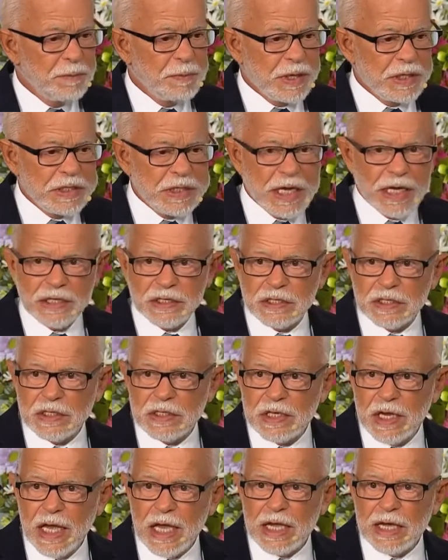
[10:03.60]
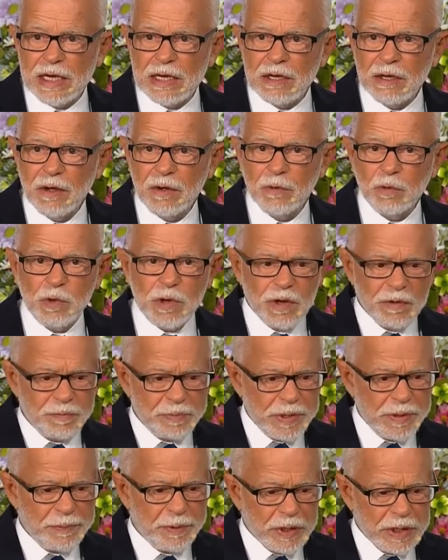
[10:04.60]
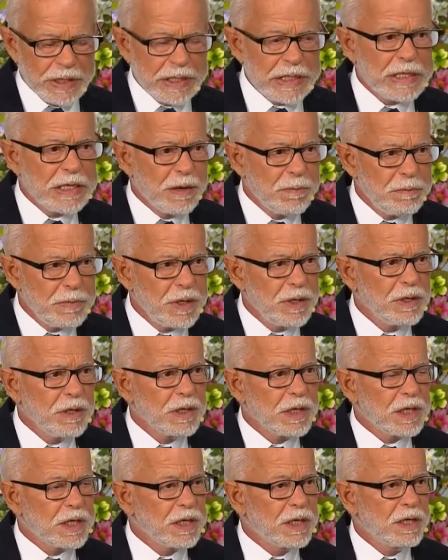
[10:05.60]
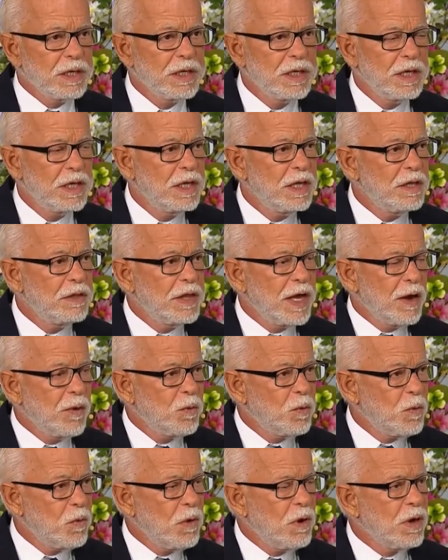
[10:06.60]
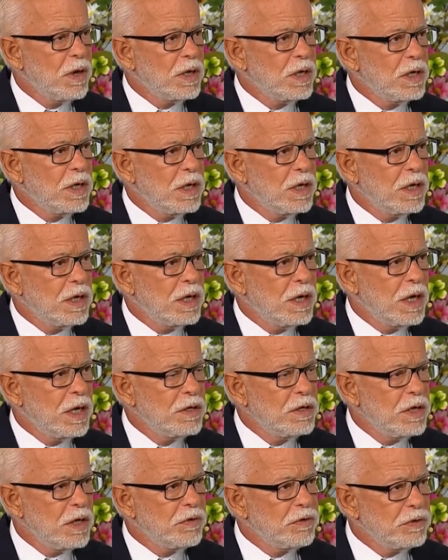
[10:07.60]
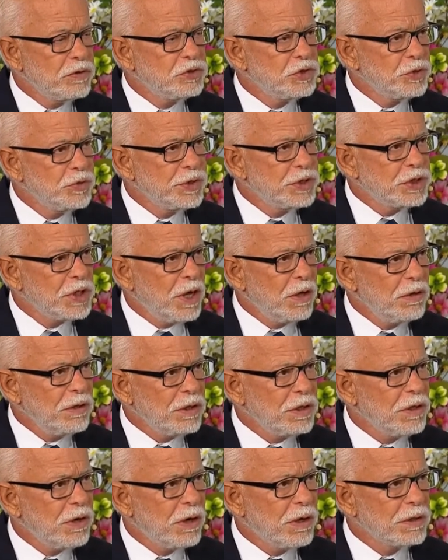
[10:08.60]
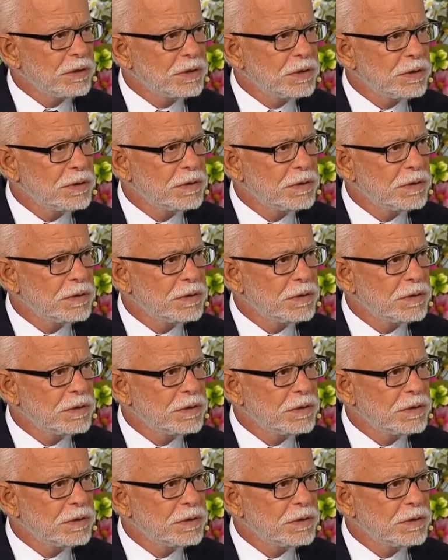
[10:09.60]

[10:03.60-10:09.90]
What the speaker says: But yet today, we have people in America that want another Jewish Holocaust.